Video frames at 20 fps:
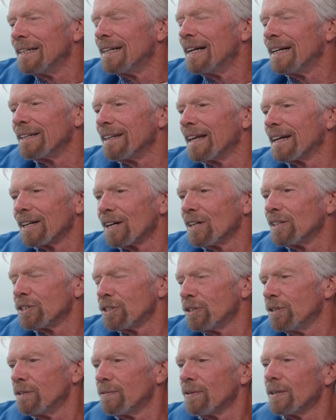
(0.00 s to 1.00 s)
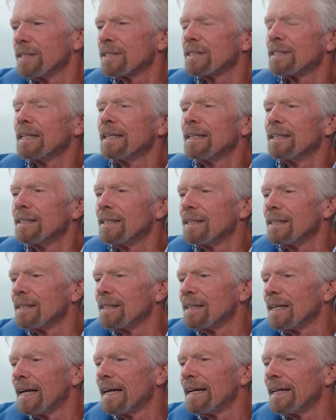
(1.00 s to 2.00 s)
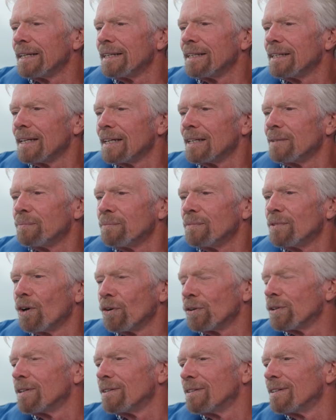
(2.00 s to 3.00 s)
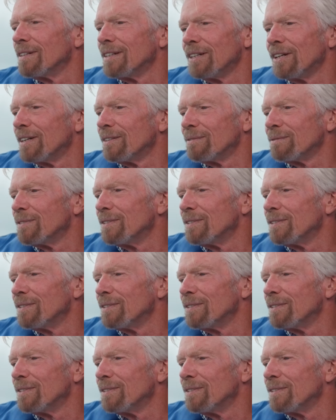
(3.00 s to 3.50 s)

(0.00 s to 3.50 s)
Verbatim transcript: and then gone to university and and um, not you